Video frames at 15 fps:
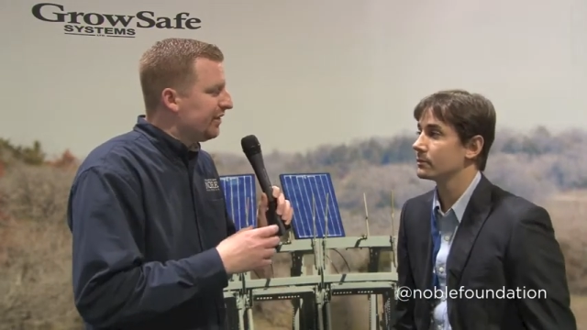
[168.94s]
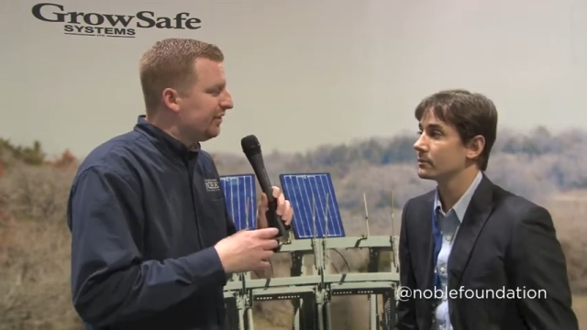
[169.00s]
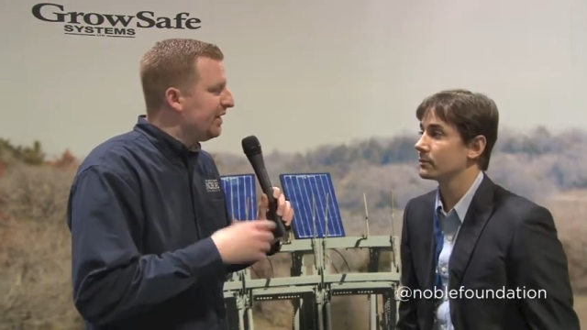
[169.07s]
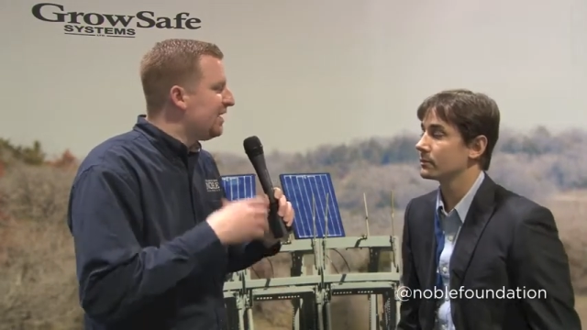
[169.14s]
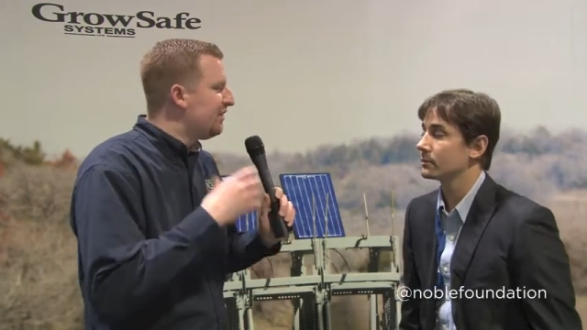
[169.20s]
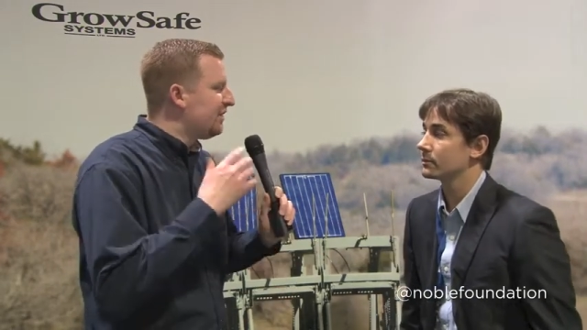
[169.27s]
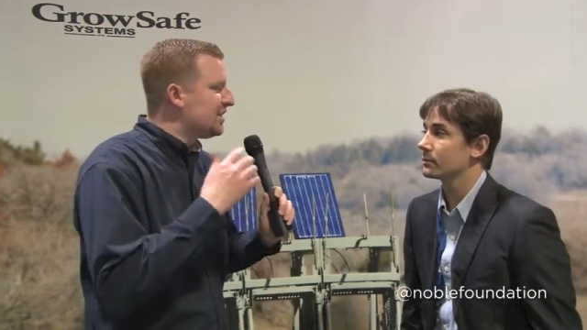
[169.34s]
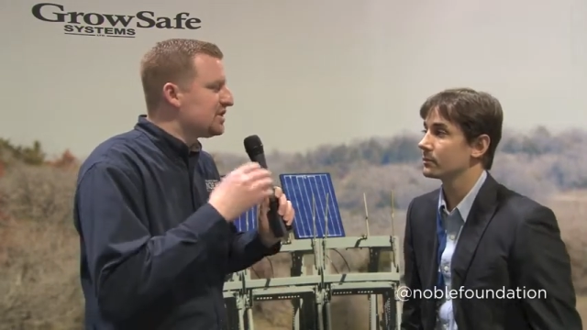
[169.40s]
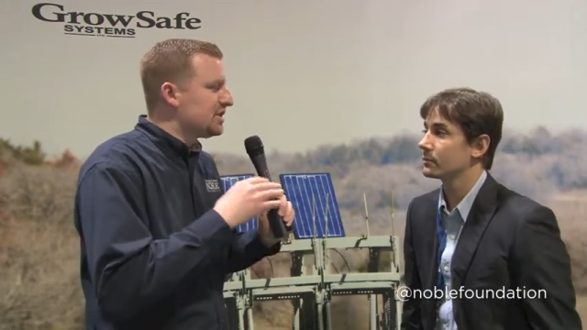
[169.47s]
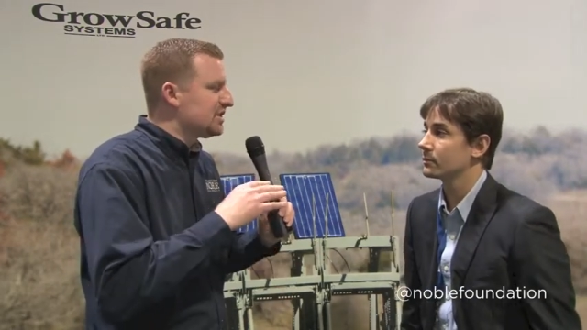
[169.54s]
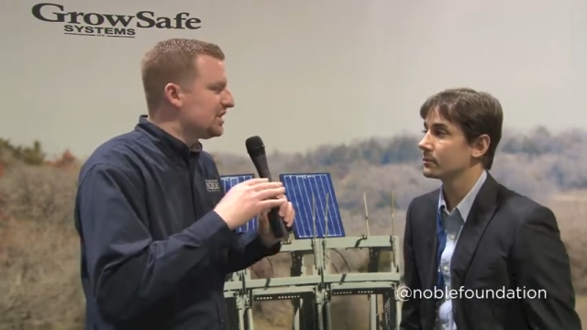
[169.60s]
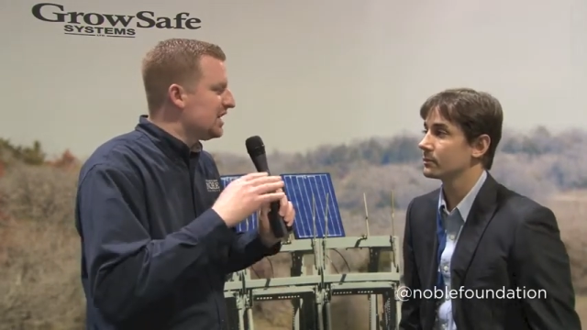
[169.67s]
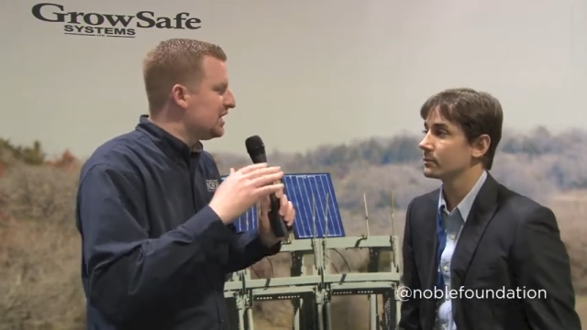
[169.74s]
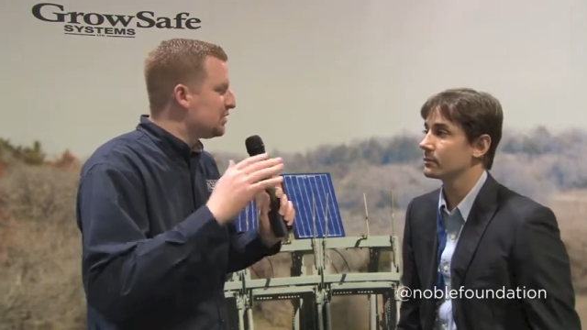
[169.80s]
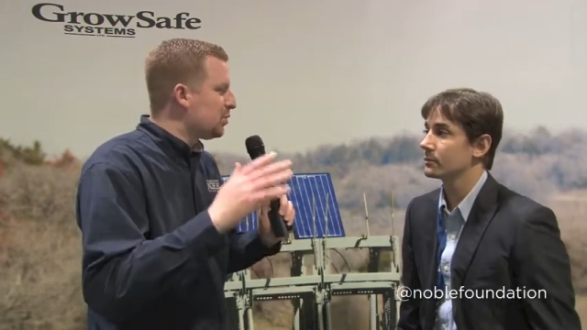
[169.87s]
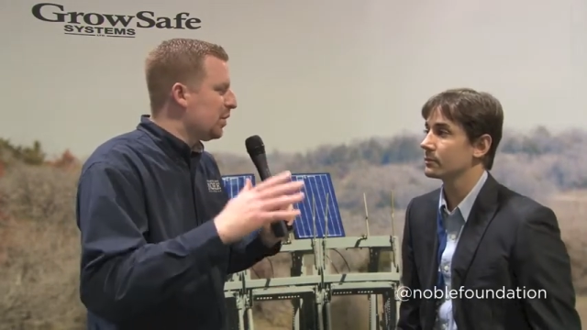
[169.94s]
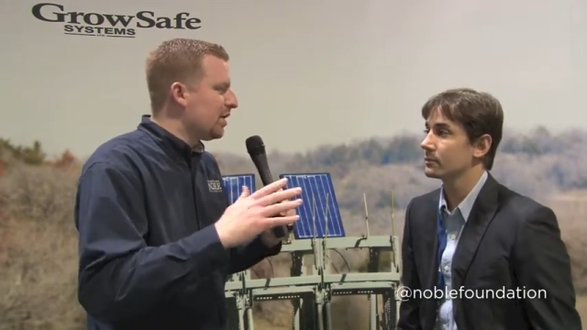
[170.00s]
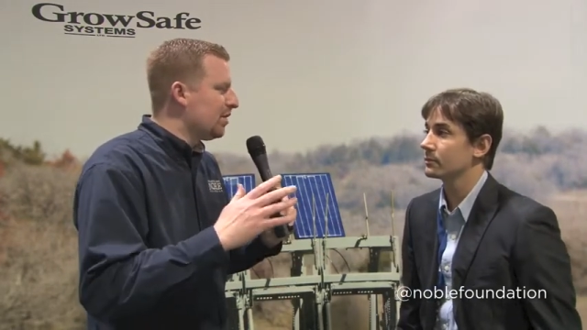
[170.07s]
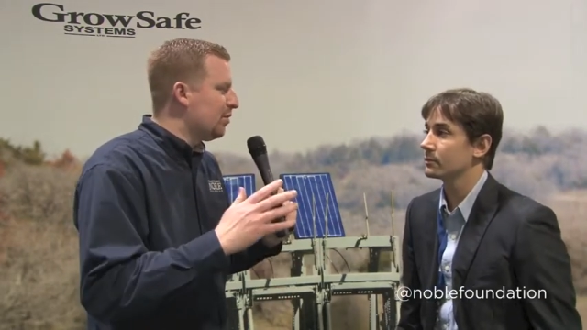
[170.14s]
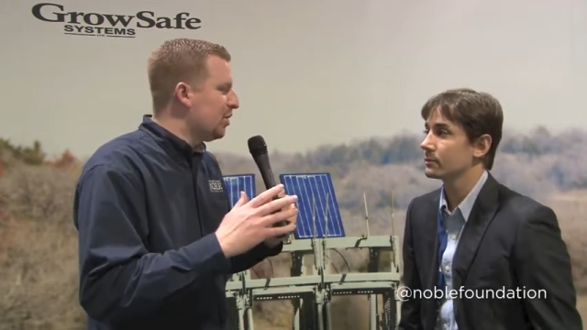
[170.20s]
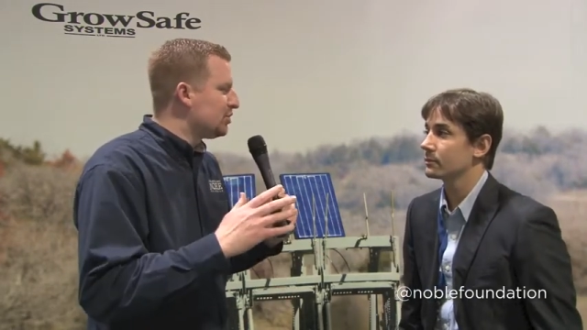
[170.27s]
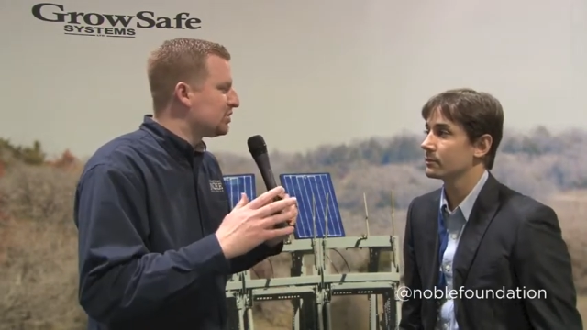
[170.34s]
Speaker 1: feed efficiency is one of the
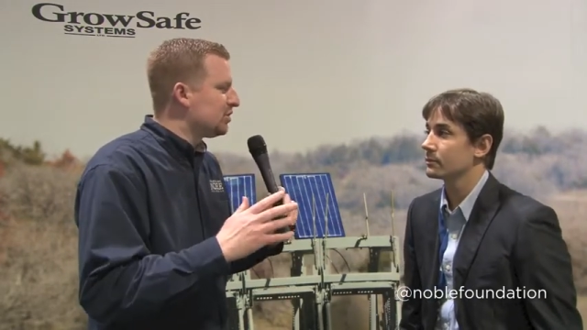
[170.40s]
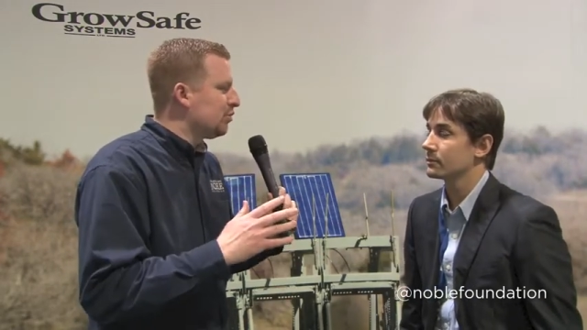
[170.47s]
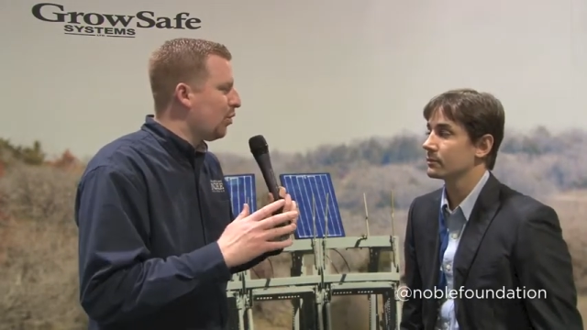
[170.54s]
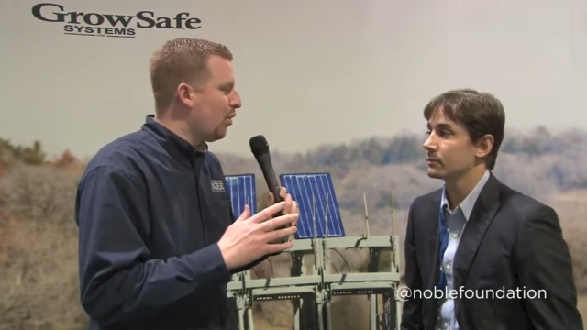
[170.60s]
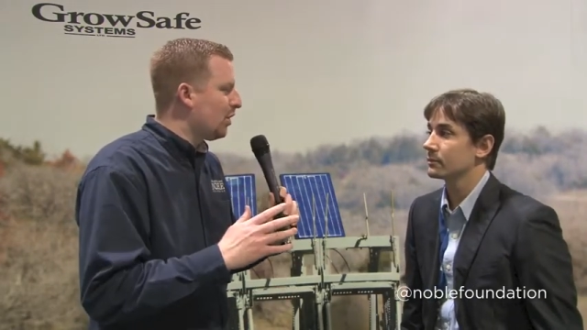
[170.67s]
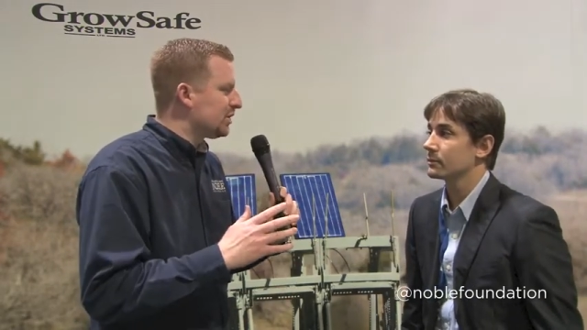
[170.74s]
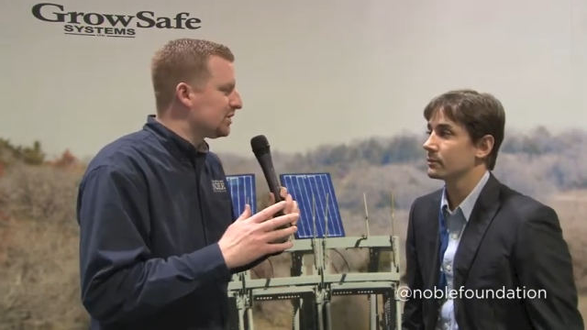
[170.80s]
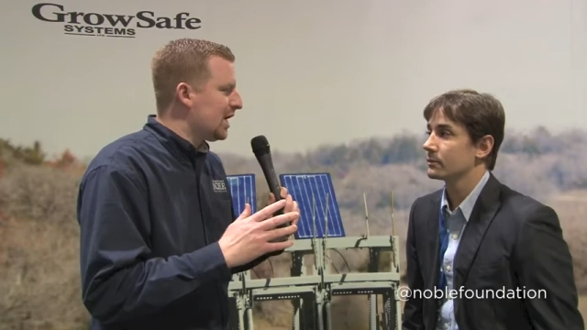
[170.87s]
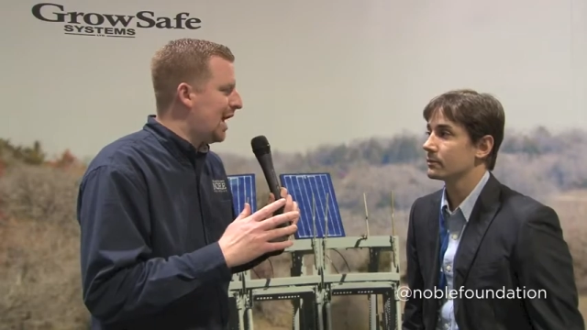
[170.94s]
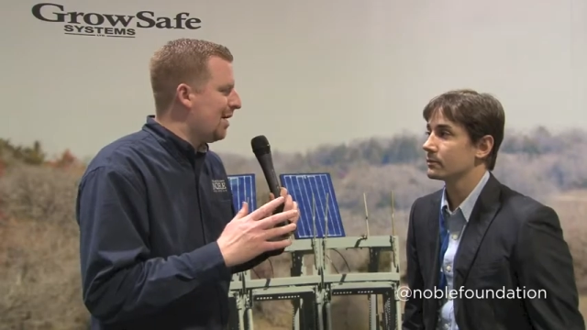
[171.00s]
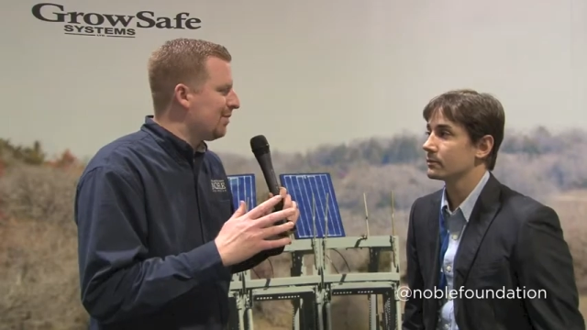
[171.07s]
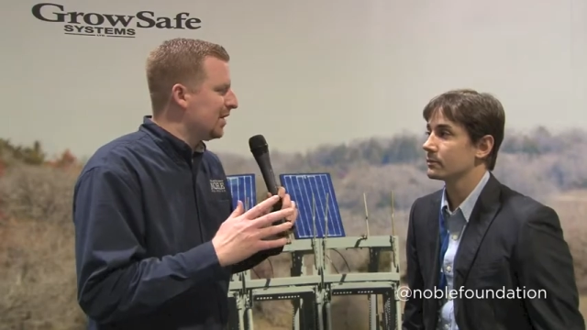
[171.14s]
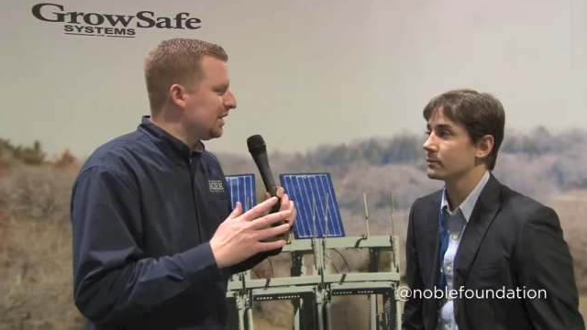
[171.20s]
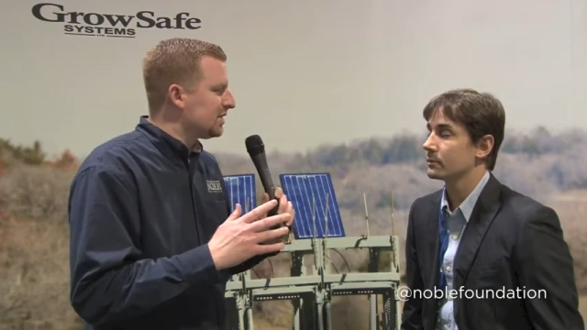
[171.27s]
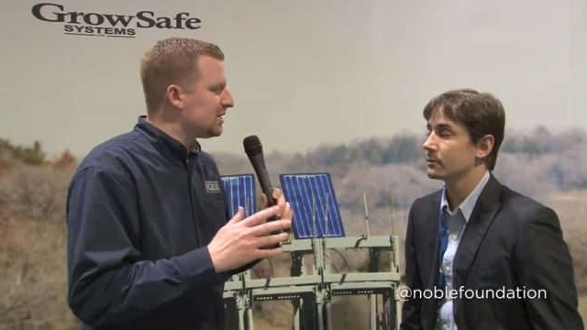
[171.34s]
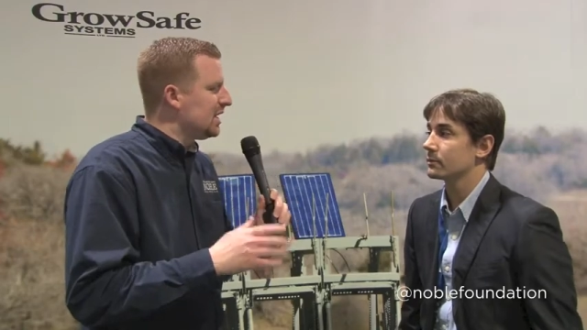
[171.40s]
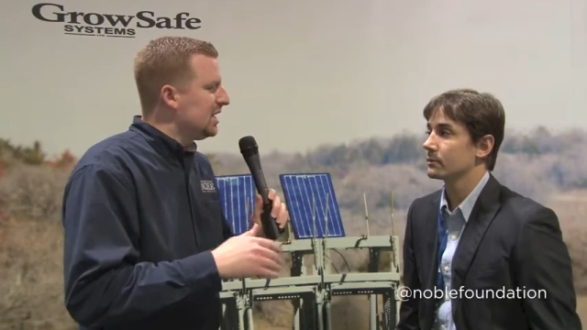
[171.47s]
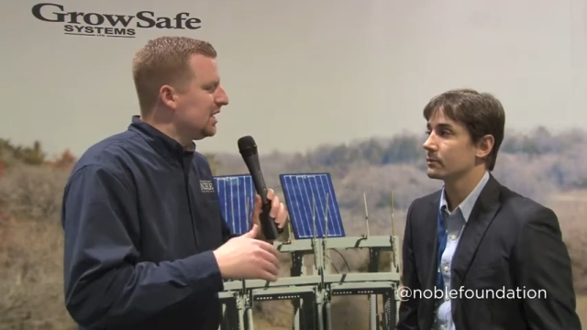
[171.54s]
most important topics.